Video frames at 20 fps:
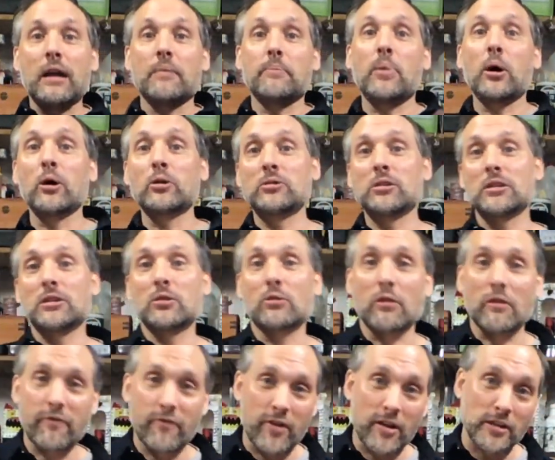and post it to
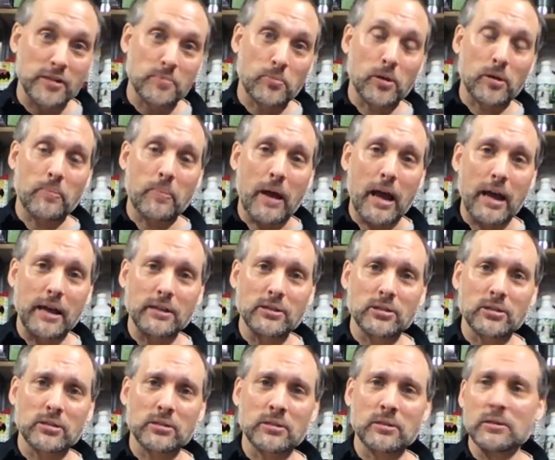our Facebook
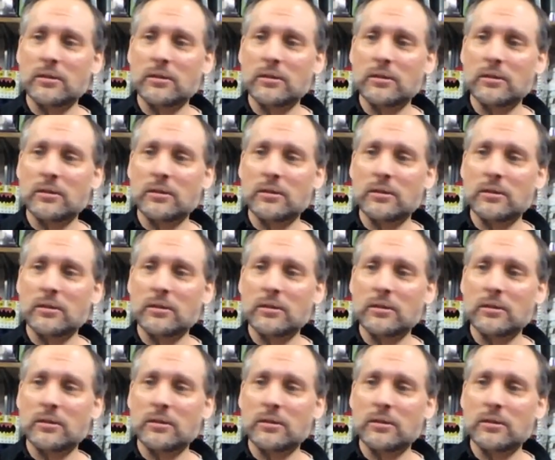page.